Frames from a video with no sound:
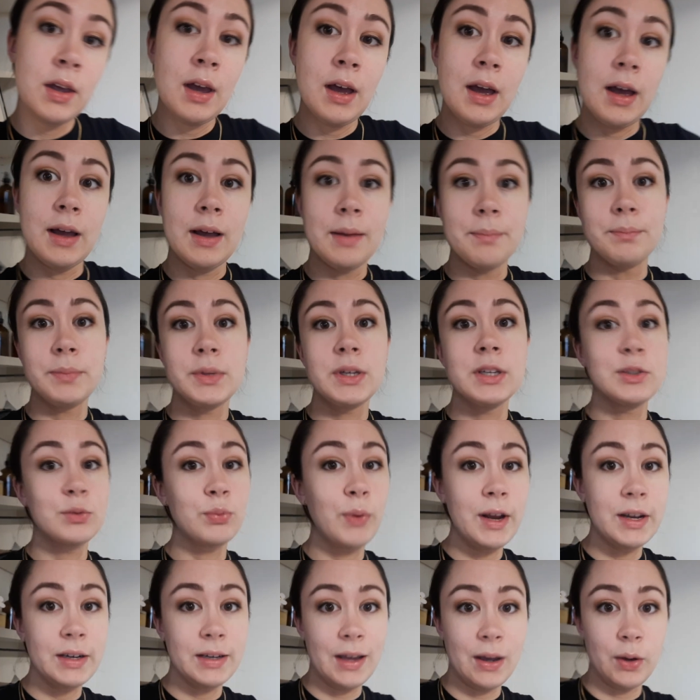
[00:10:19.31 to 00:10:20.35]
Because
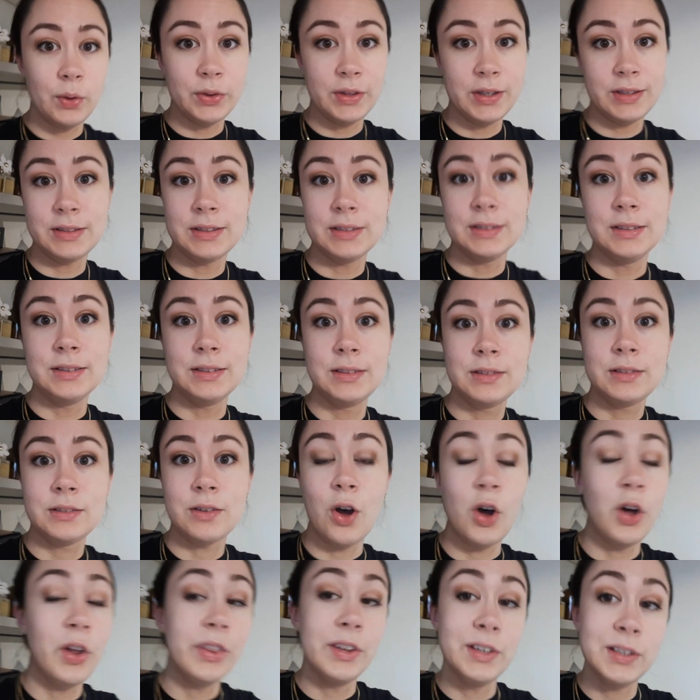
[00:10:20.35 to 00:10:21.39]
right now this is
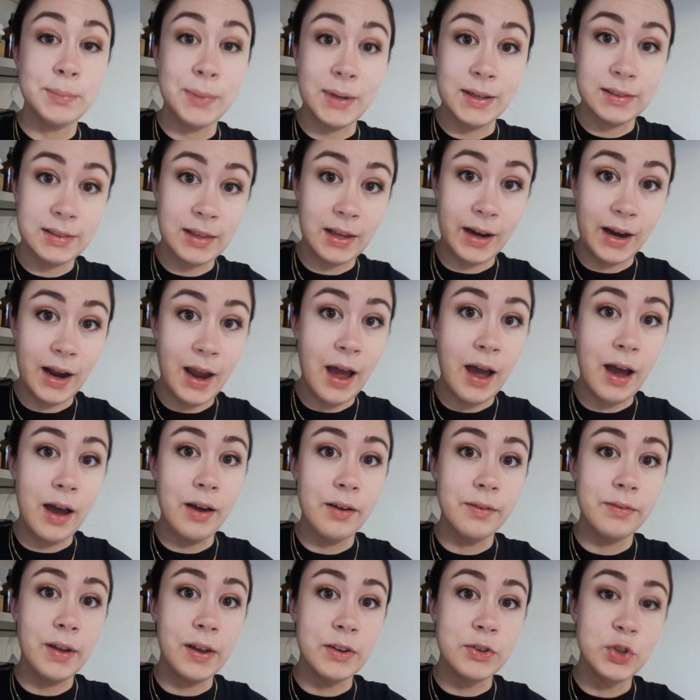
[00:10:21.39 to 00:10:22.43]
all the space that I
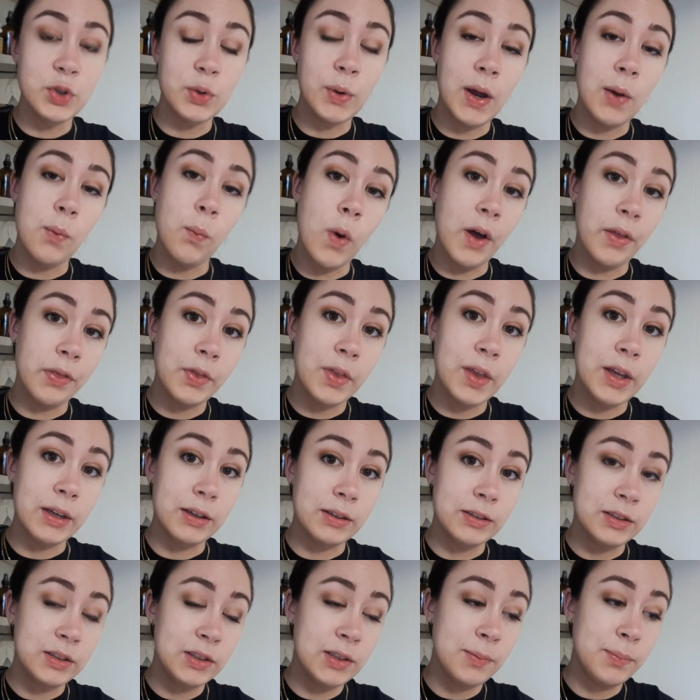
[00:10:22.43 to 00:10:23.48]
have, and do I want
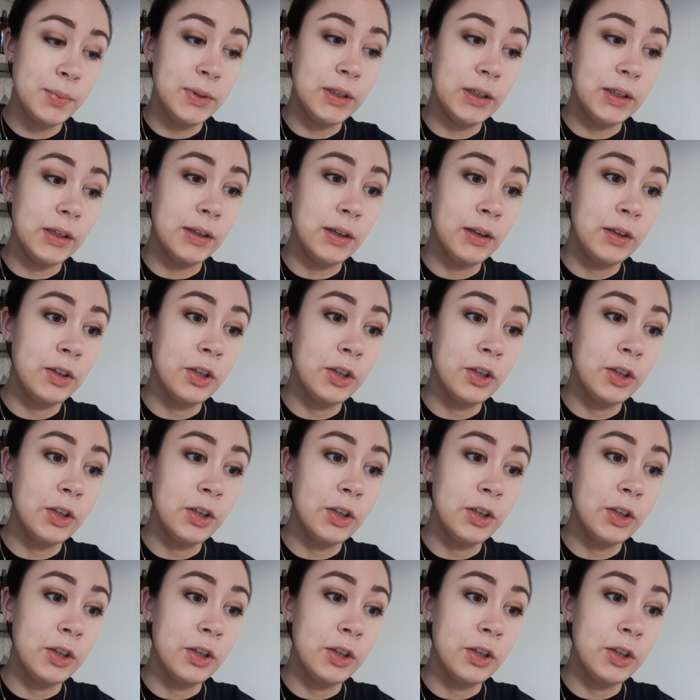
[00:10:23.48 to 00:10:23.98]
things to be,